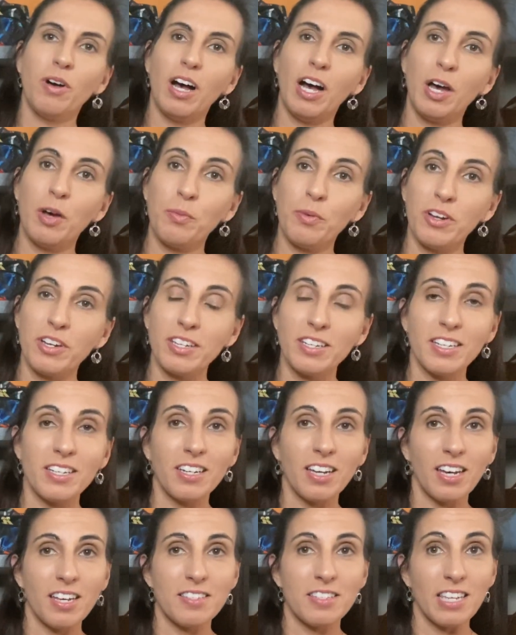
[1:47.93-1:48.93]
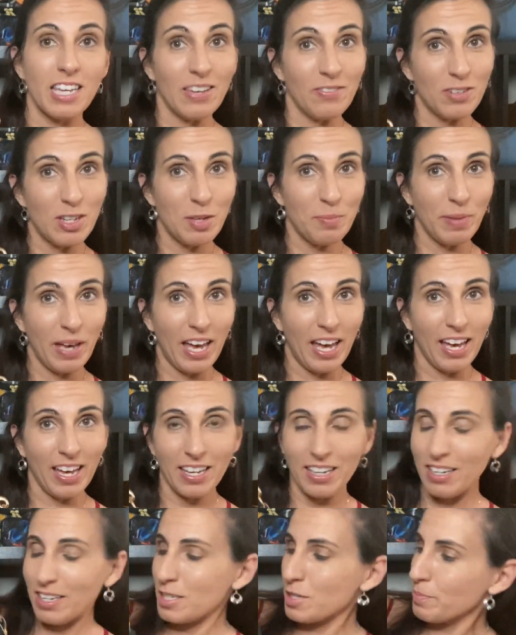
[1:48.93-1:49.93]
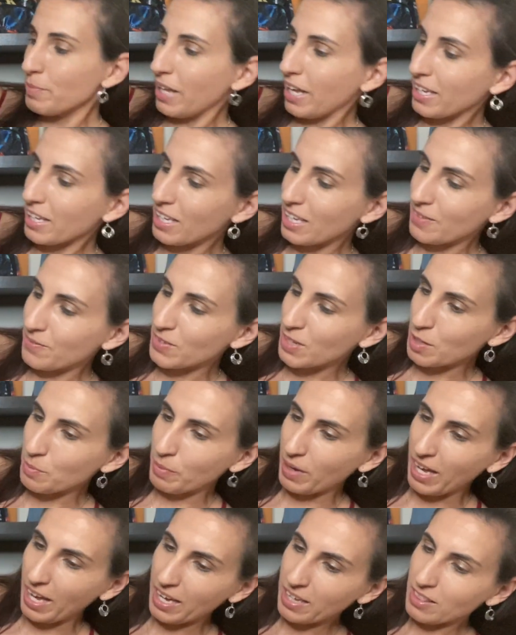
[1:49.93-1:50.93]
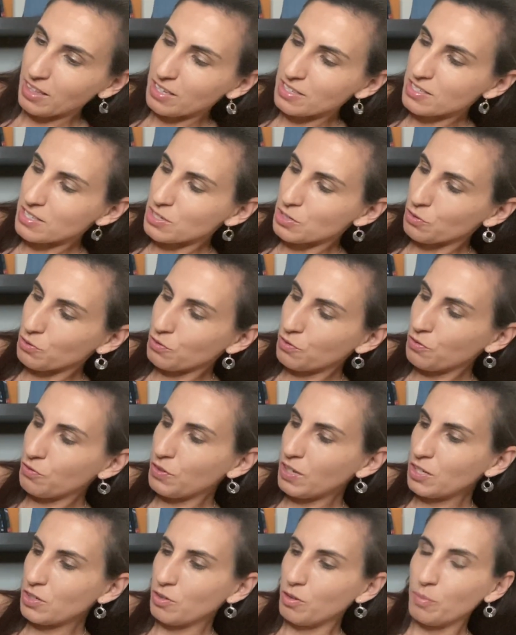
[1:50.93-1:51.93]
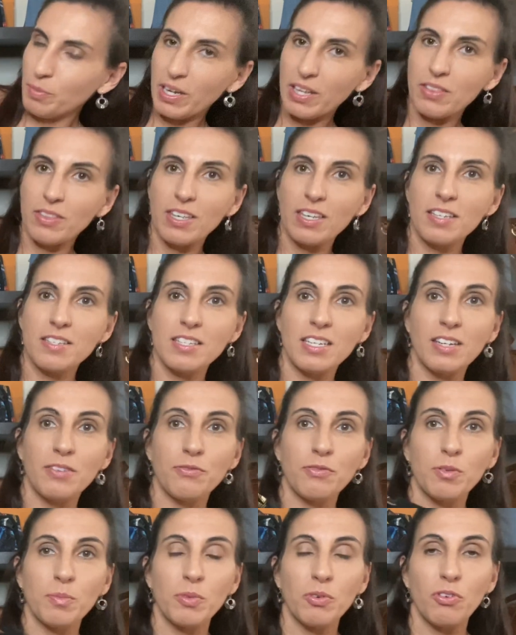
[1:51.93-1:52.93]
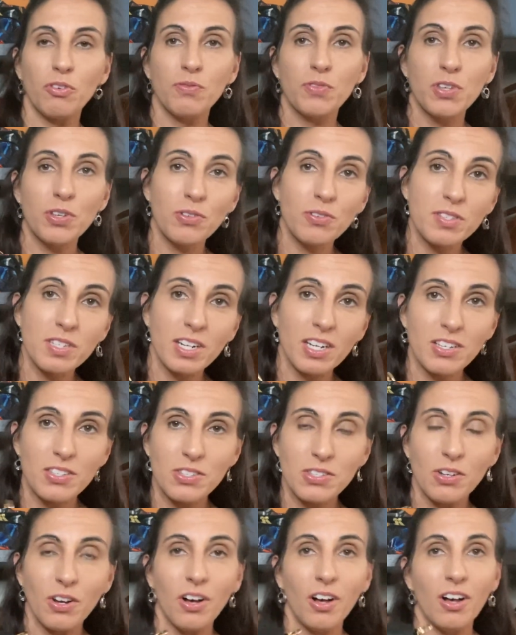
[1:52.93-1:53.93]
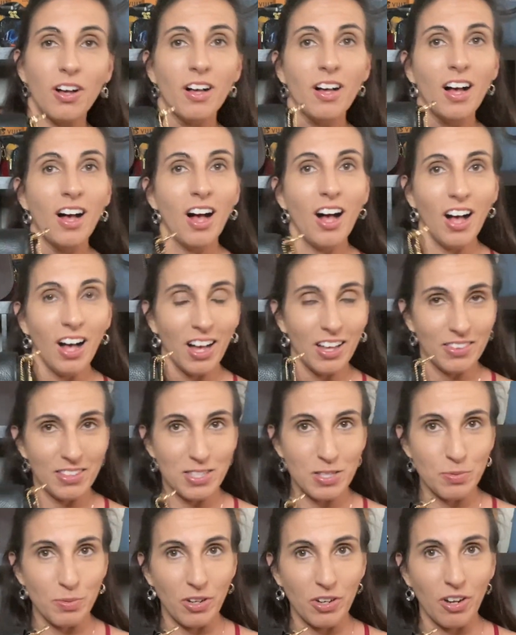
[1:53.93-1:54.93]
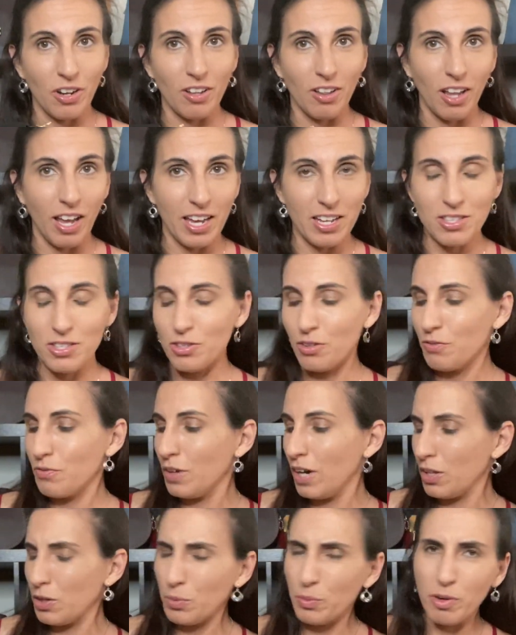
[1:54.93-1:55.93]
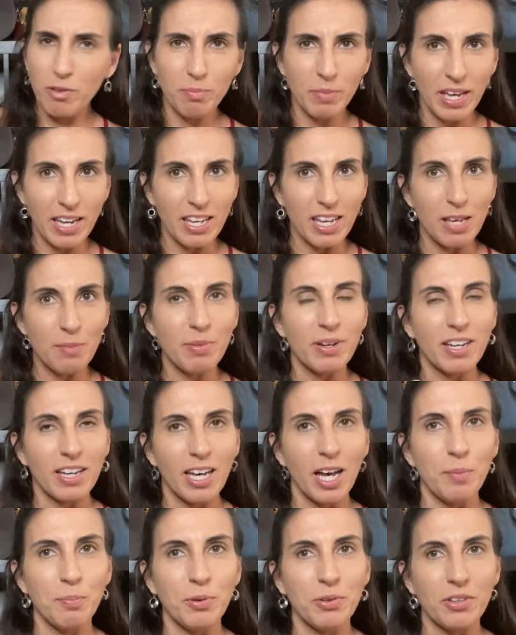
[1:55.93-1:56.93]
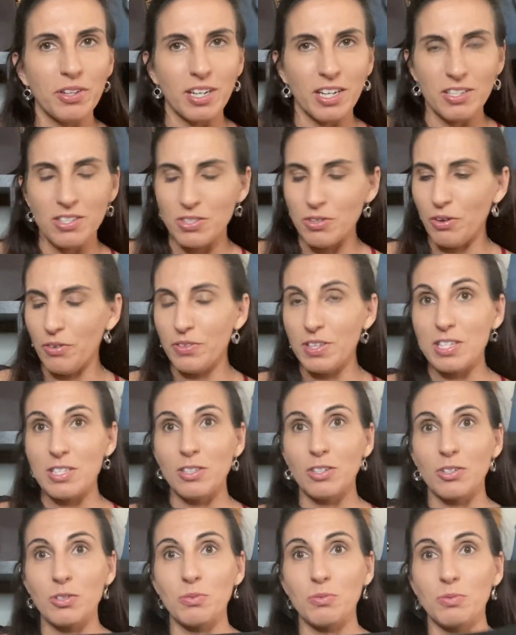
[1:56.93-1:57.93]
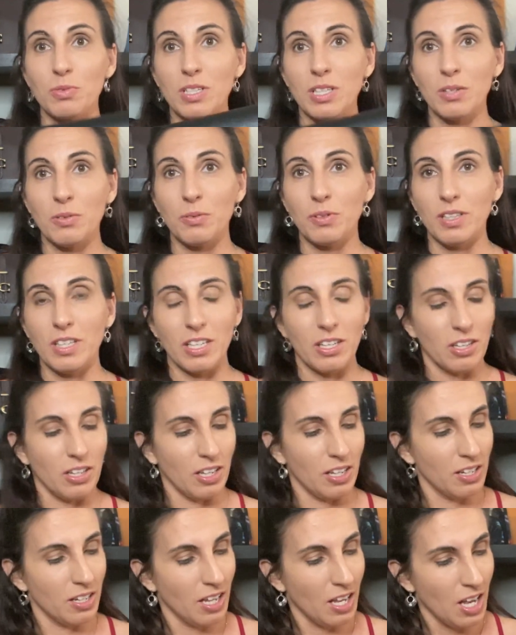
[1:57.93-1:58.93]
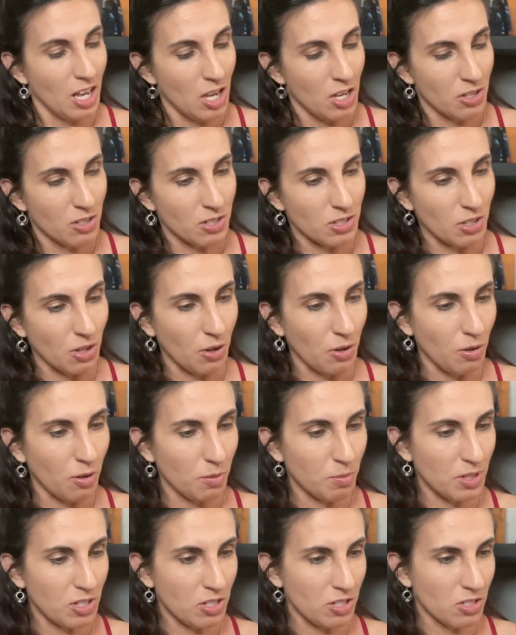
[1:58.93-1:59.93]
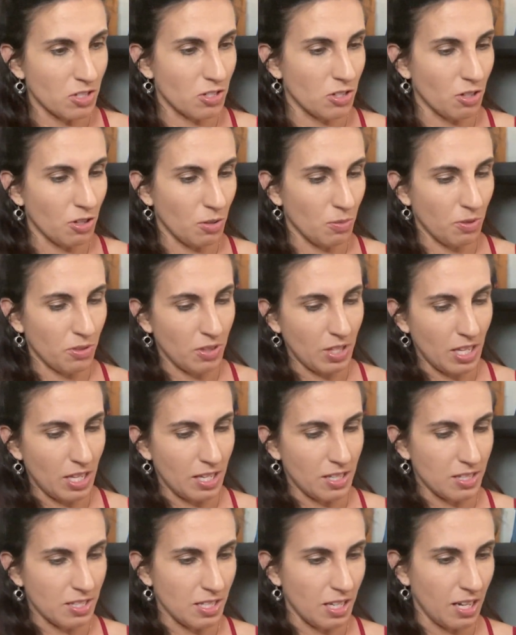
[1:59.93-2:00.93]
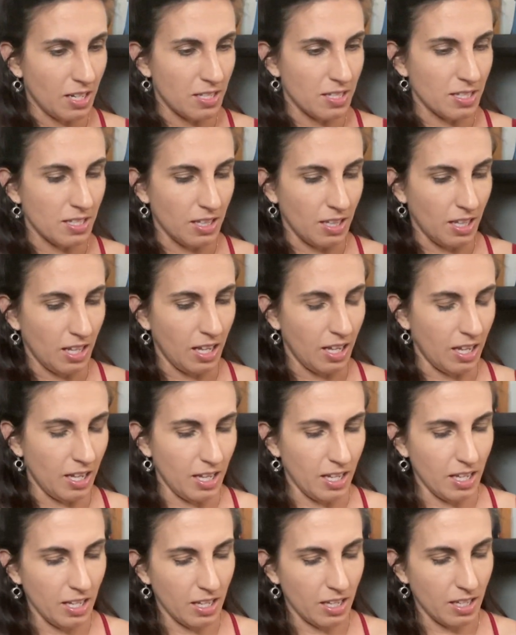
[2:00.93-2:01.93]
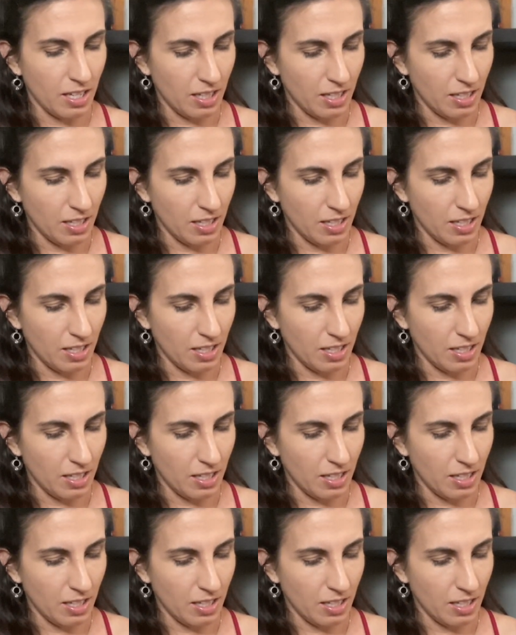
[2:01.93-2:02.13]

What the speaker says: I wanted a nice evening bag, a nice black evening bag that still fit all my things in. And from the reviews that I saw on this one online so far, there weren't many, but a couple that I saw, this looked really good. So let me just show you what the inside is like.